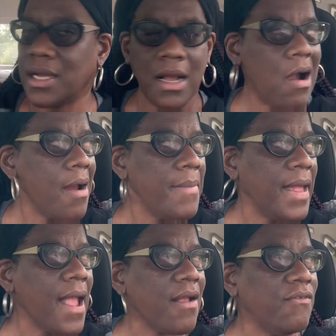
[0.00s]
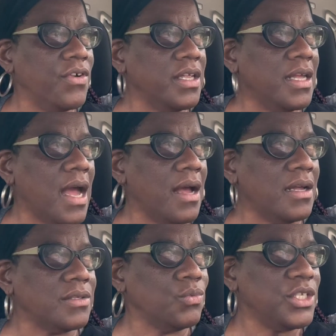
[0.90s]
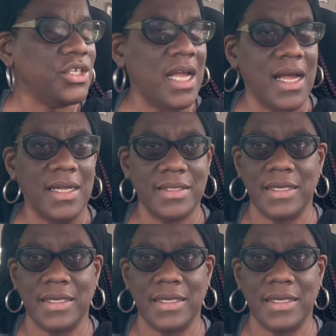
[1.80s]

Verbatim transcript: car bang for you guys, with you guys,